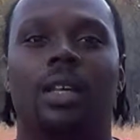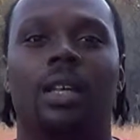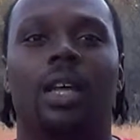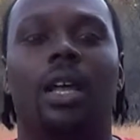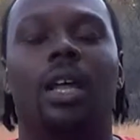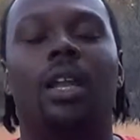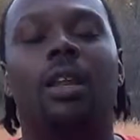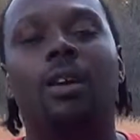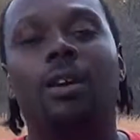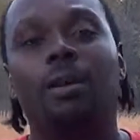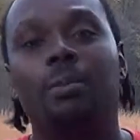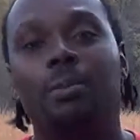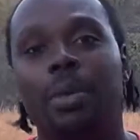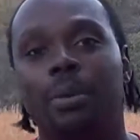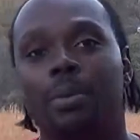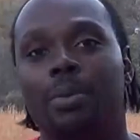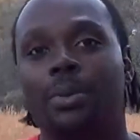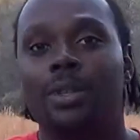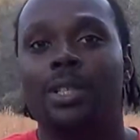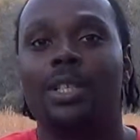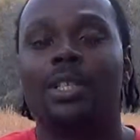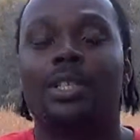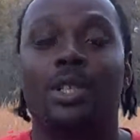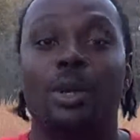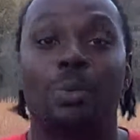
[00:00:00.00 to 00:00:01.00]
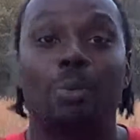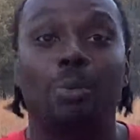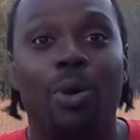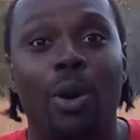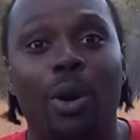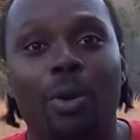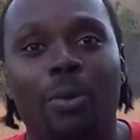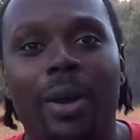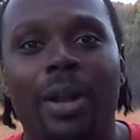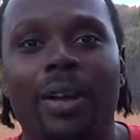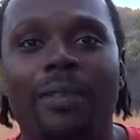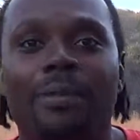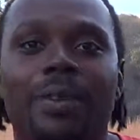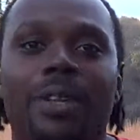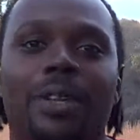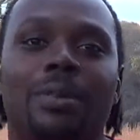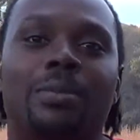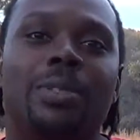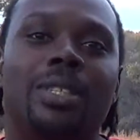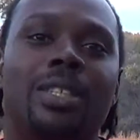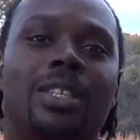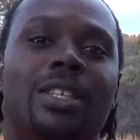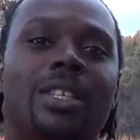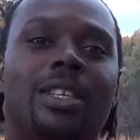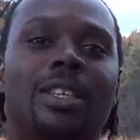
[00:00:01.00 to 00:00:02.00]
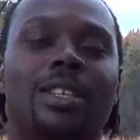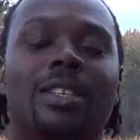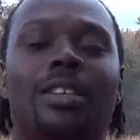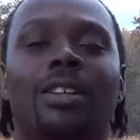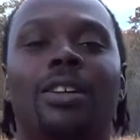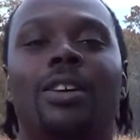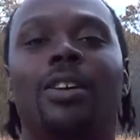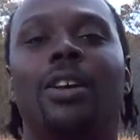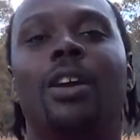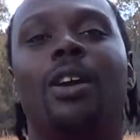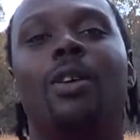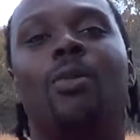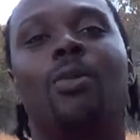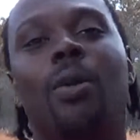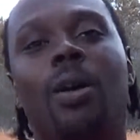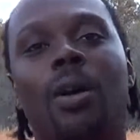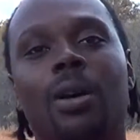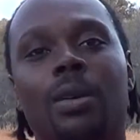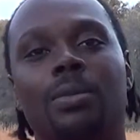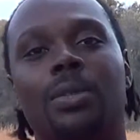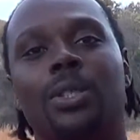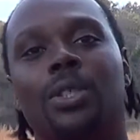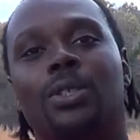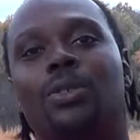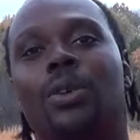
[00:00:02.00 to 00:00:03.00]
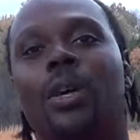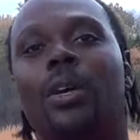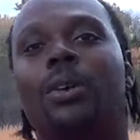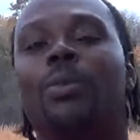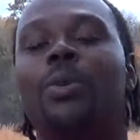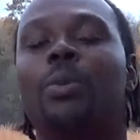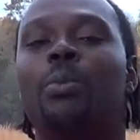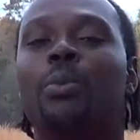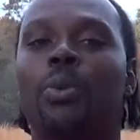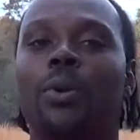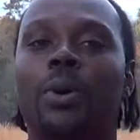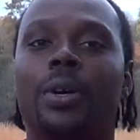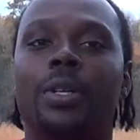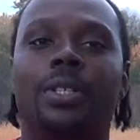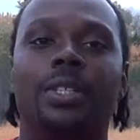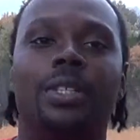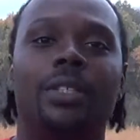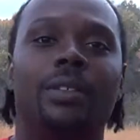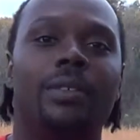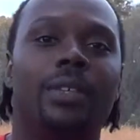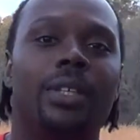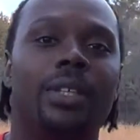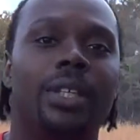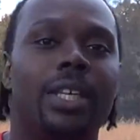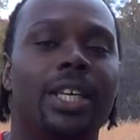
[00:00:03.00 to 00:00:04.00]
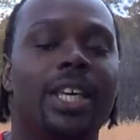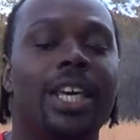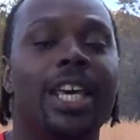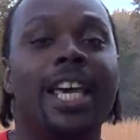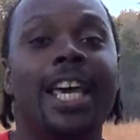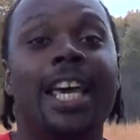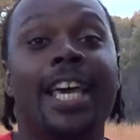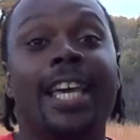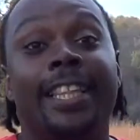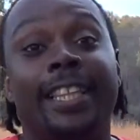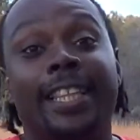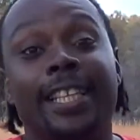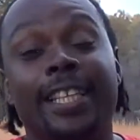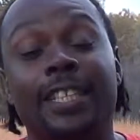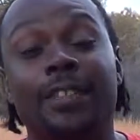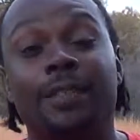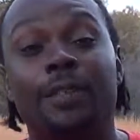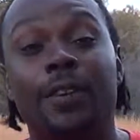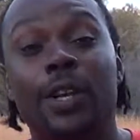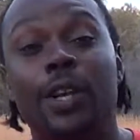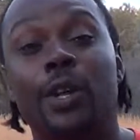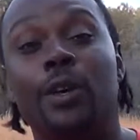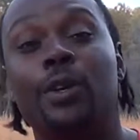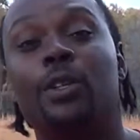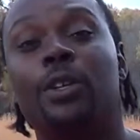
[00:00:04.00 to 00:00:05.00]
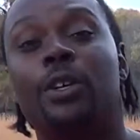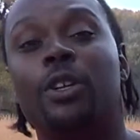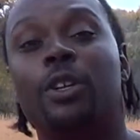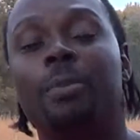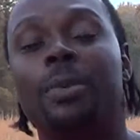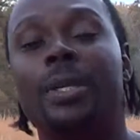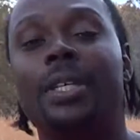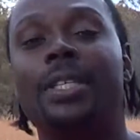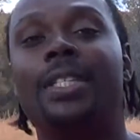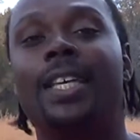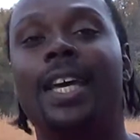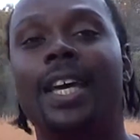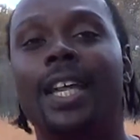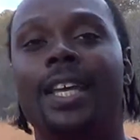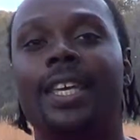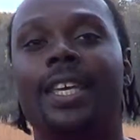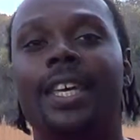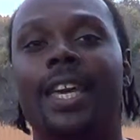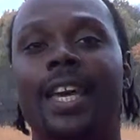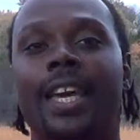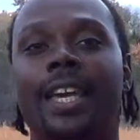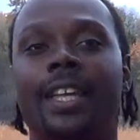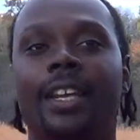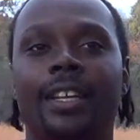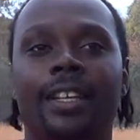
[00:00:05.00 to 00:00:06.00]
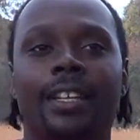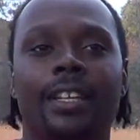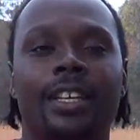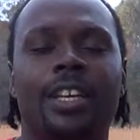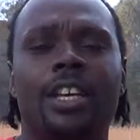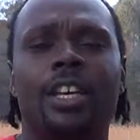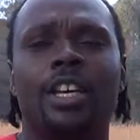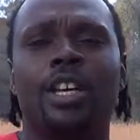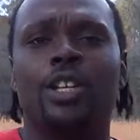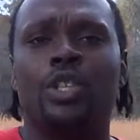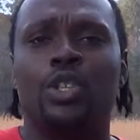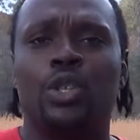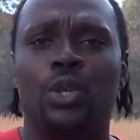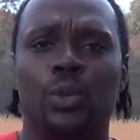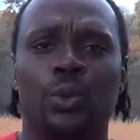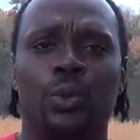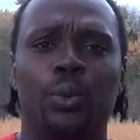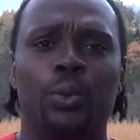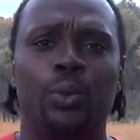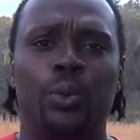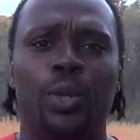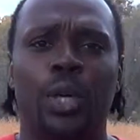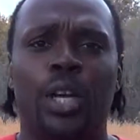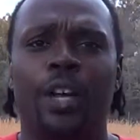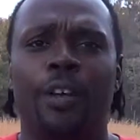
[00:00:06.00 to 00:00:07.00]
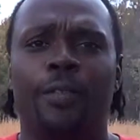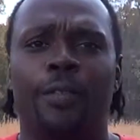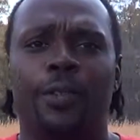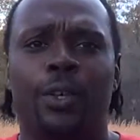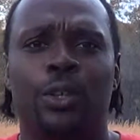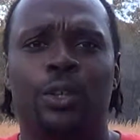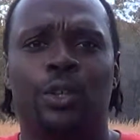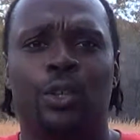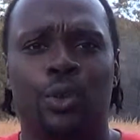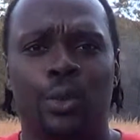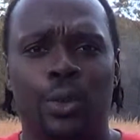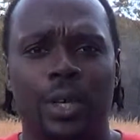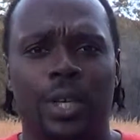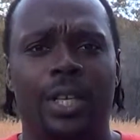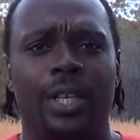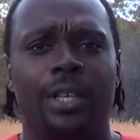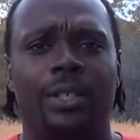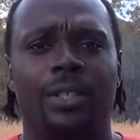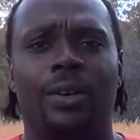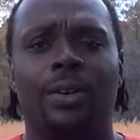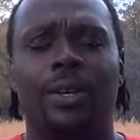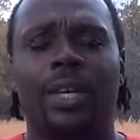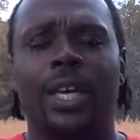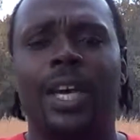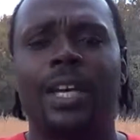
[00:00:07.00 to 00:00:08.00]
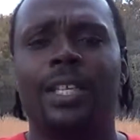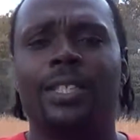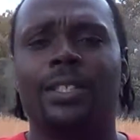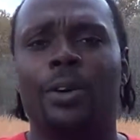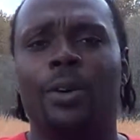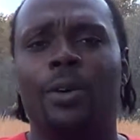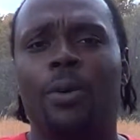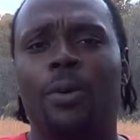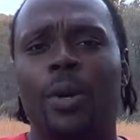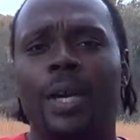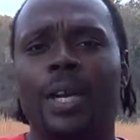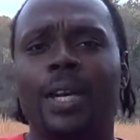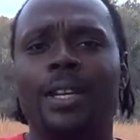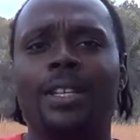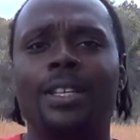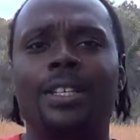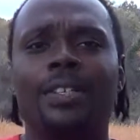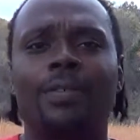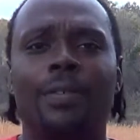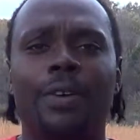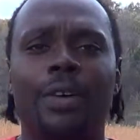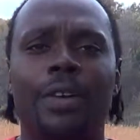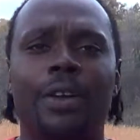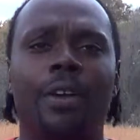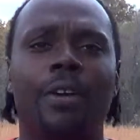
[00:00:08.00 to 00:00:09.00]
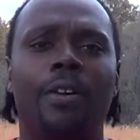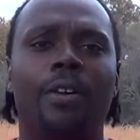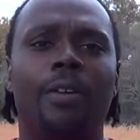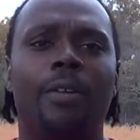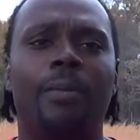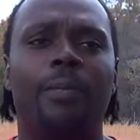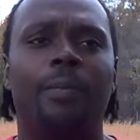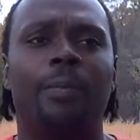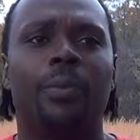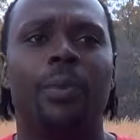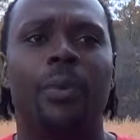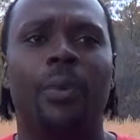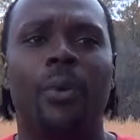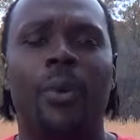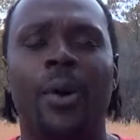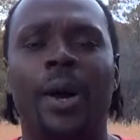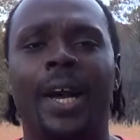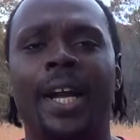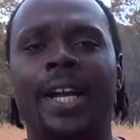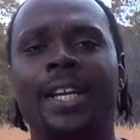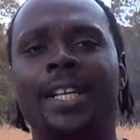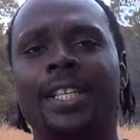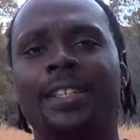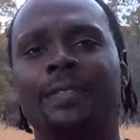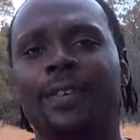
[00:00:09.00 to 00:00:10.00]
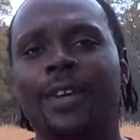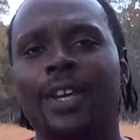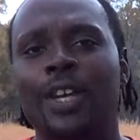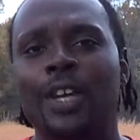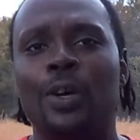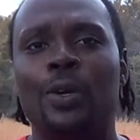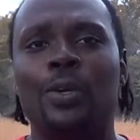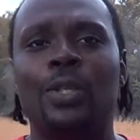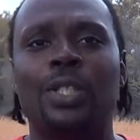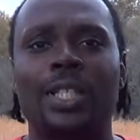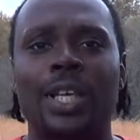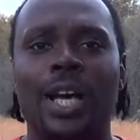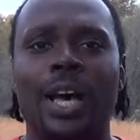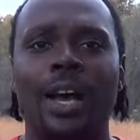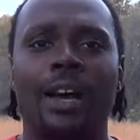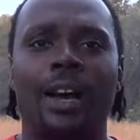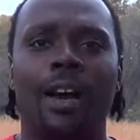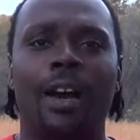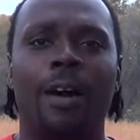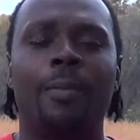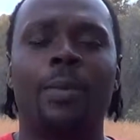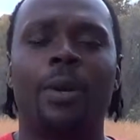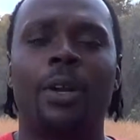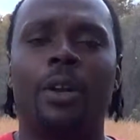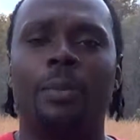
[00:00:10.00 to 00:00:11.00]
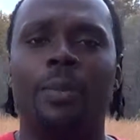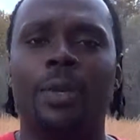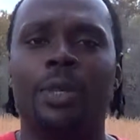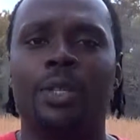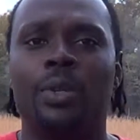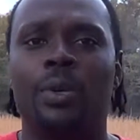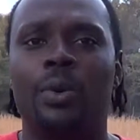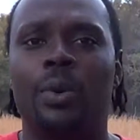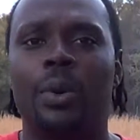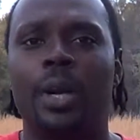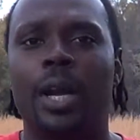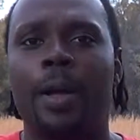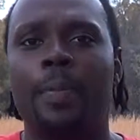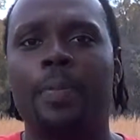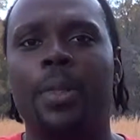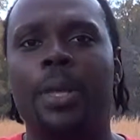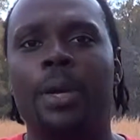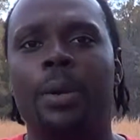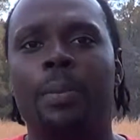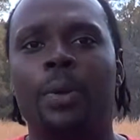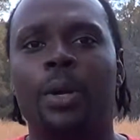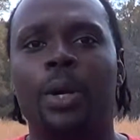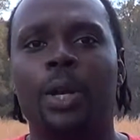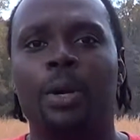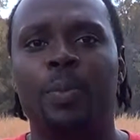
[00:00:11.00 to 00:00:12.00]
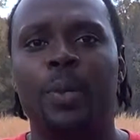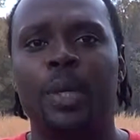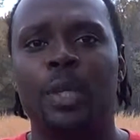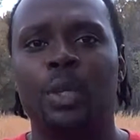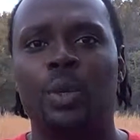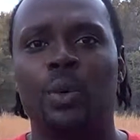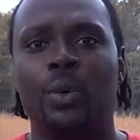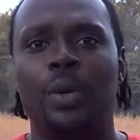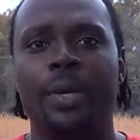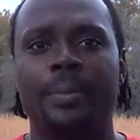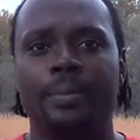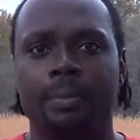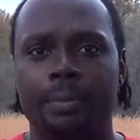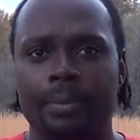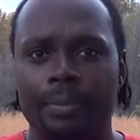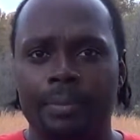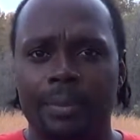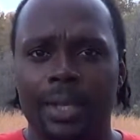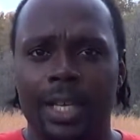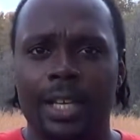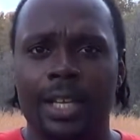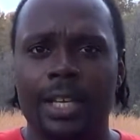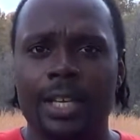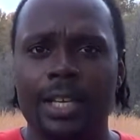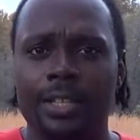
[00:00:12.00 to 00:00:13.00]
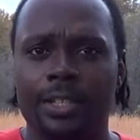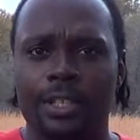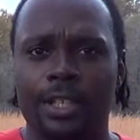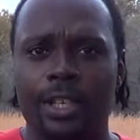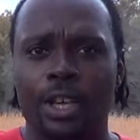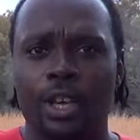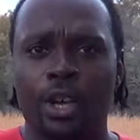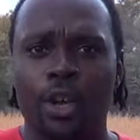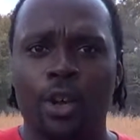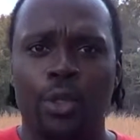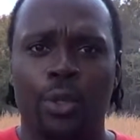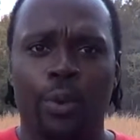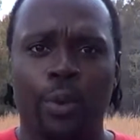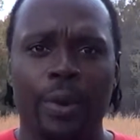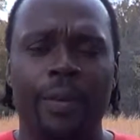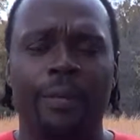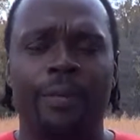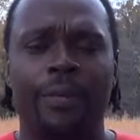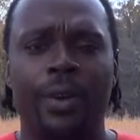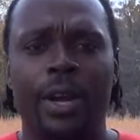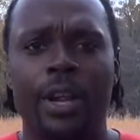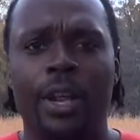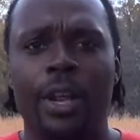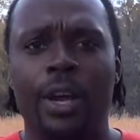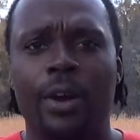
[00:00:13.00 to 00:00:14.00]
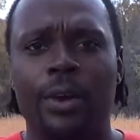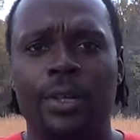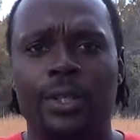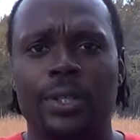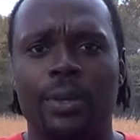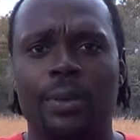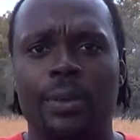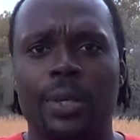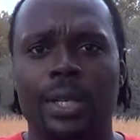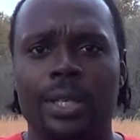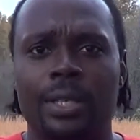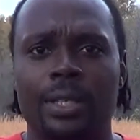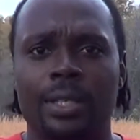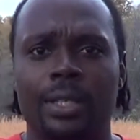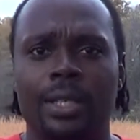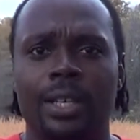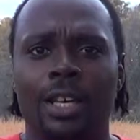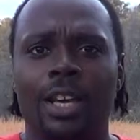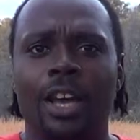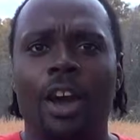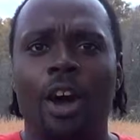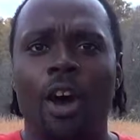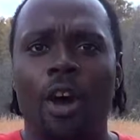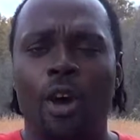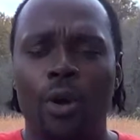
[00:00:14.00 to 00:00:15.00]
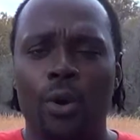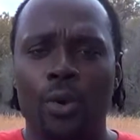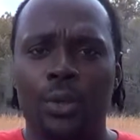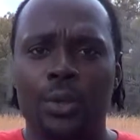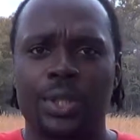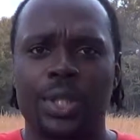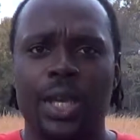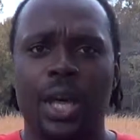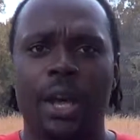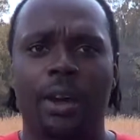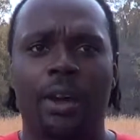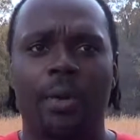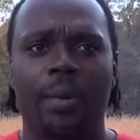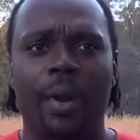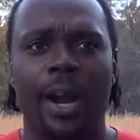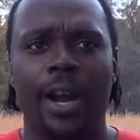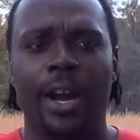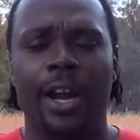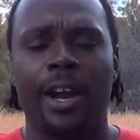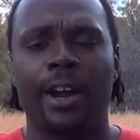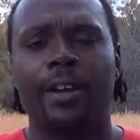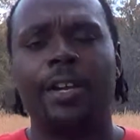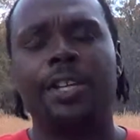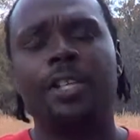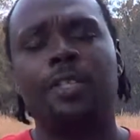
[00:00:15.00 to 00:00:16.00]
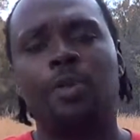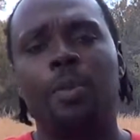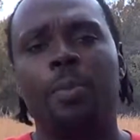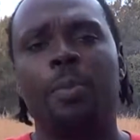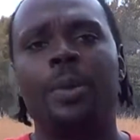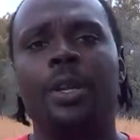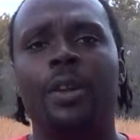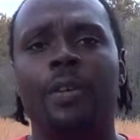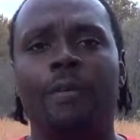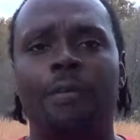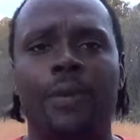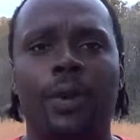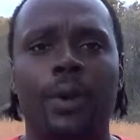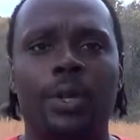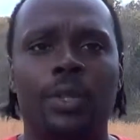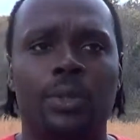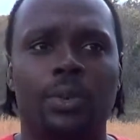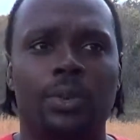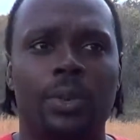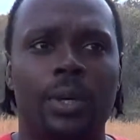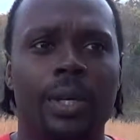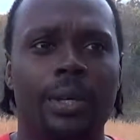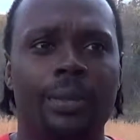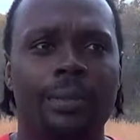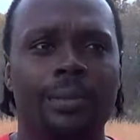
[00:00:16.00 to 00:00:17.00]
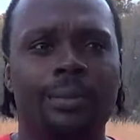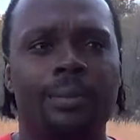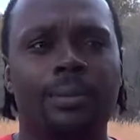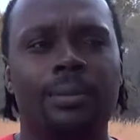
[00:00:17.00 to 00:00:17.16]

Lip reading: Hello people, this is your boy Red Venom 10 here, and welcome to Gregory Moore TV. This video is going to be dedicated to the trees, okay? So in this video, or in this video saga I'm going to be doing at least 3 videos on this whole saga right here. This will be the first one.